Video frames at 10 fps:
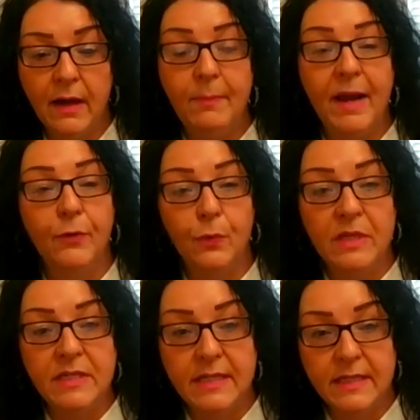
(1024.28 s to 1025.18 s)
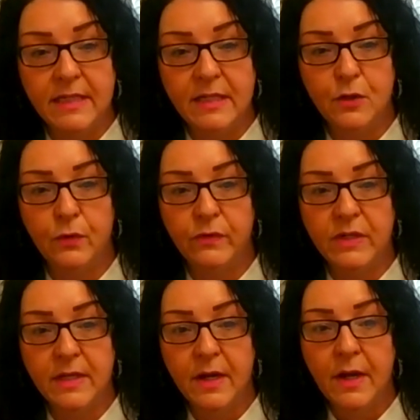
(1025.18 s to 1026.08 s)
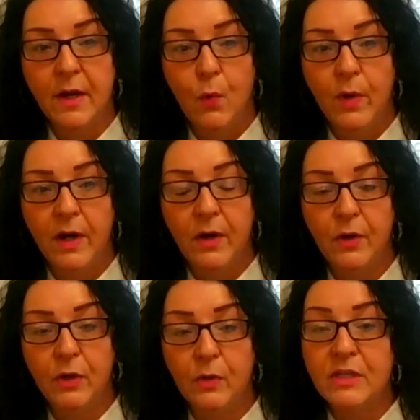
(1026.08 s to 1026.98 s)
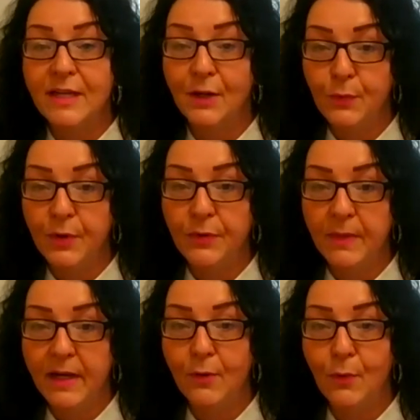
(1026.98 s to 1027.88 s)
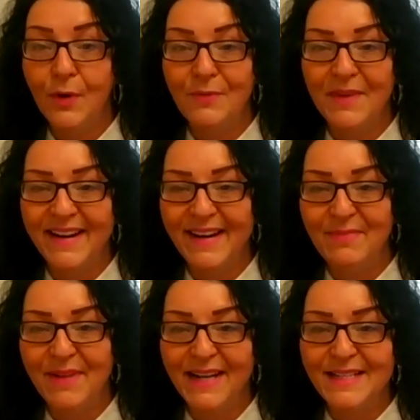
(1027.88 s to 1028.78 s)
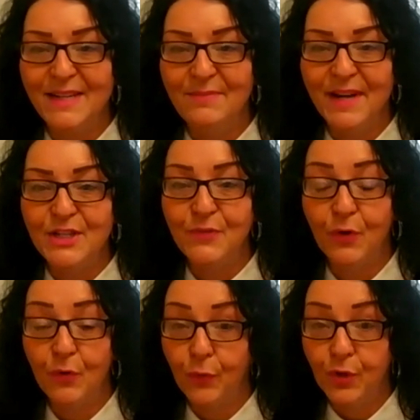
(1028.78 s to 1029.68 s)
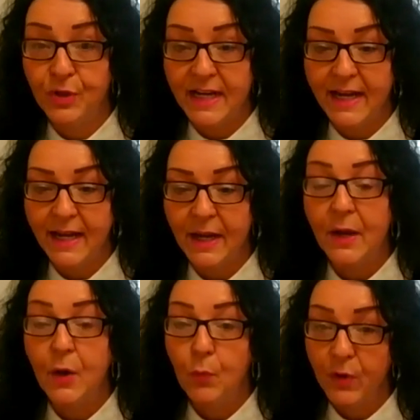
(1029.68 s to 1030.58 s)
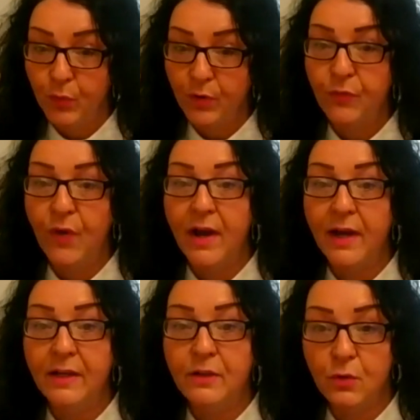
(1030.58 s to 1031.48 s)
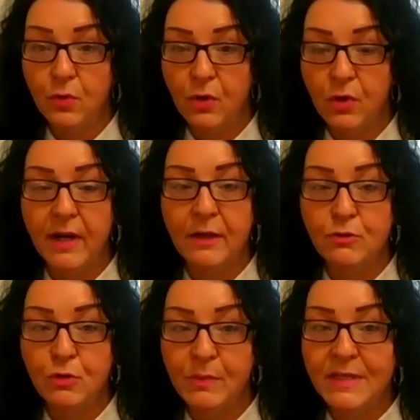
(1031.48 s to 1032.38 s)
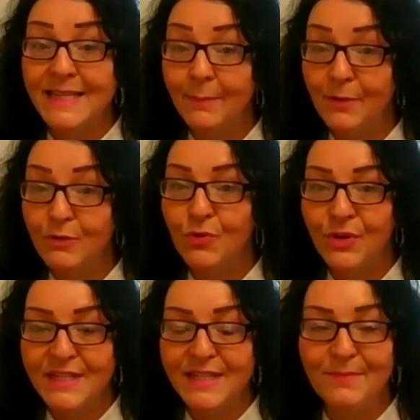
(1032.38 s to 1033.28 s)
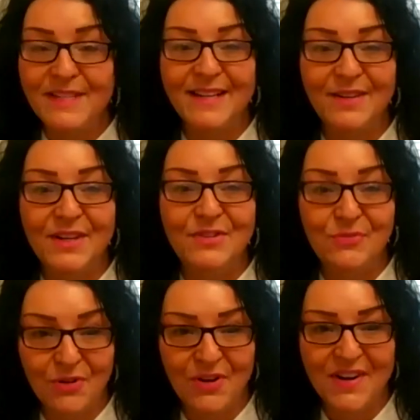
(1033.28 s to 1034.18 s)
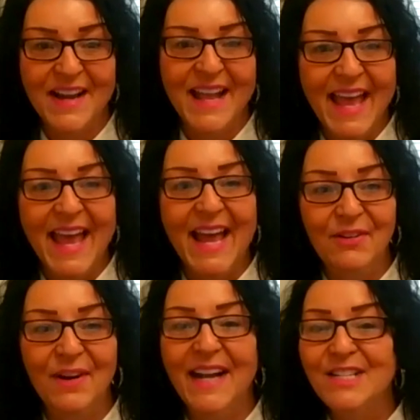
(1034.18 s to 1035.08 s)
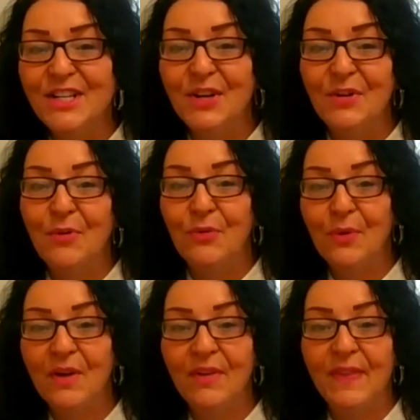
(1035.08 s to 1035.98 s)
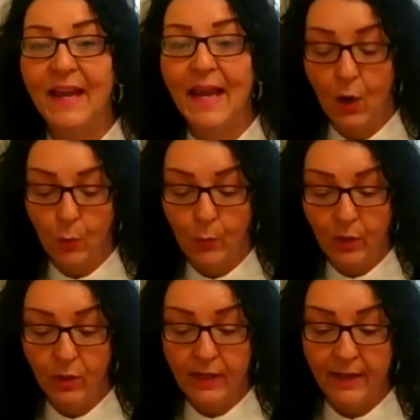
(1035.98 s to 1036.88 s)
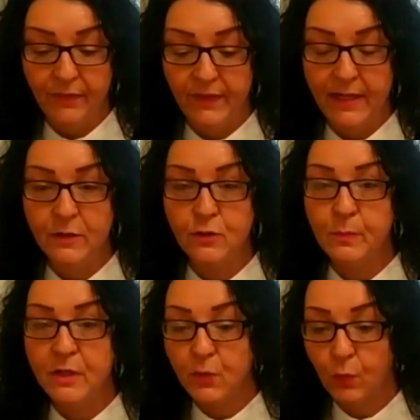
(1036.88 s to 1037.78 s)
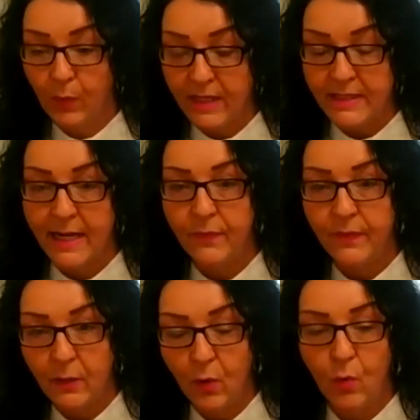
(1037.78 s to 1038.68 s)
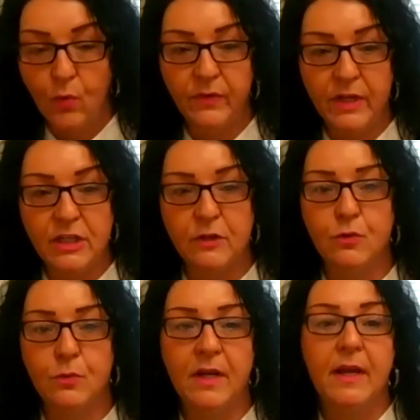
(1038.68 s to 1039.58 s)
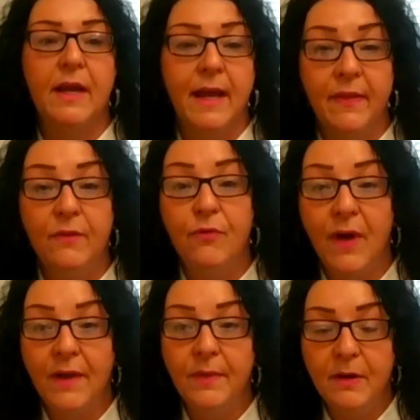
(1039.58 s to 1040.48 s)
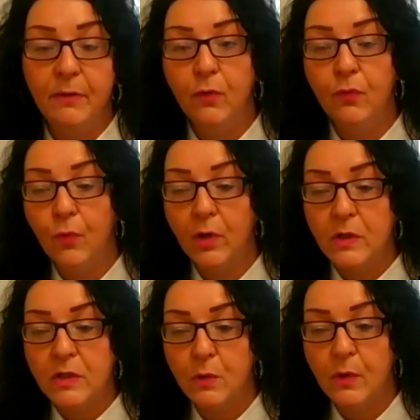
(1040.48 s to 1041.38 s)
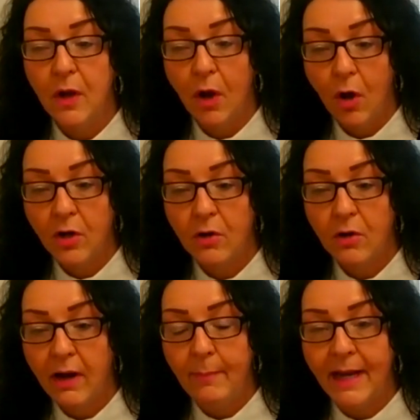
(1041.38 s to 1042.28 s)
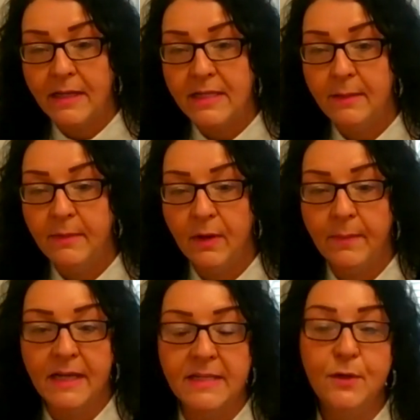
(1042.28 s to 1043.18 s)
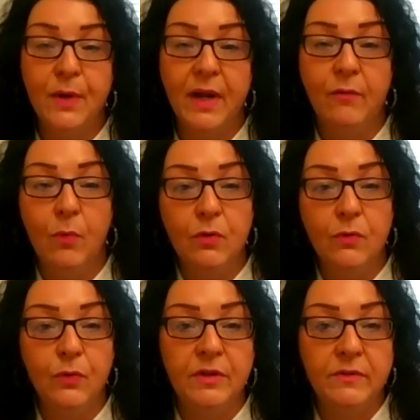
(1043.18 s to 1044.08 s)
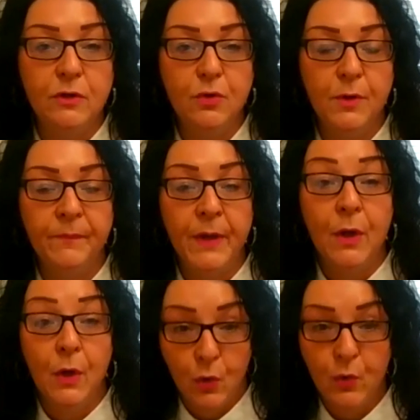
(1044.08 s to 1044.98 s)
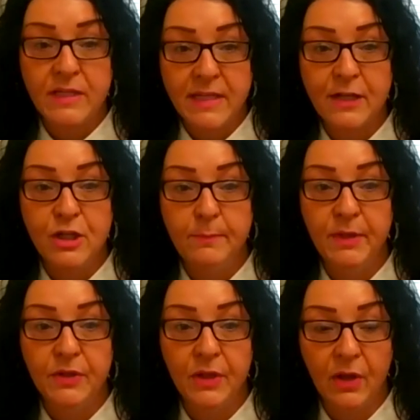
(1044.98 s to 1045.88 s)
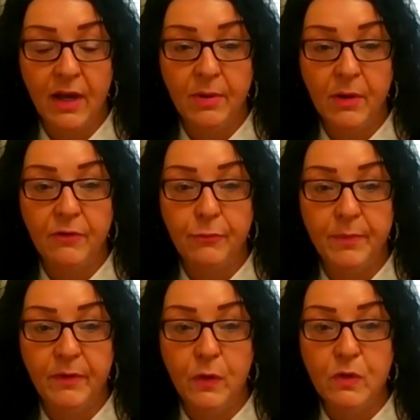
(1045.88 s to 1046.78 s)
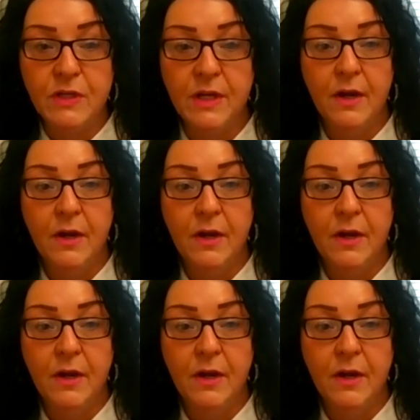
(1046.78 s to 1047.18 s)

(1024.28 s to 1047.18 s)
IPAC 360 service, where you're stuck with me or one of my IPAC teammates for a full day. We will find your instrument cemetery drawer, and we're actually going to go through everything. We look at the instruments, write down the code of each instrument, and then find the MIFU for you. So on our IPAC team here at Maxilla, we have a wonderful individual who has actually built a library of MIFUs